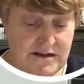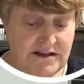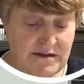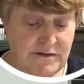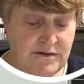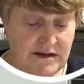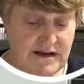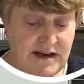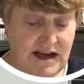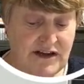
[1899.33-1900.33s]
double
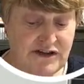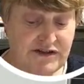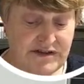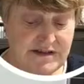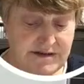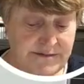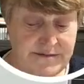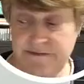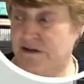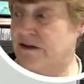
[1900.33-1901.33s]
edges.
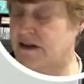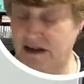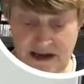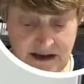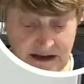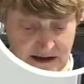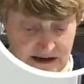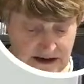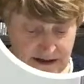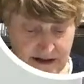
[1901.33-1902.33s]
Okay,
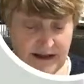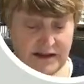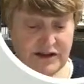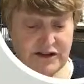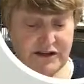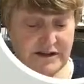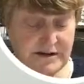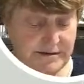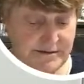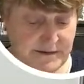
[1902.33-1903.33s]
I think that's good.
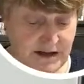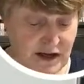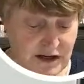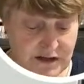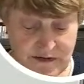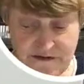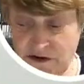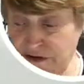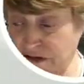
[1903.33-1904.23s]
So we've got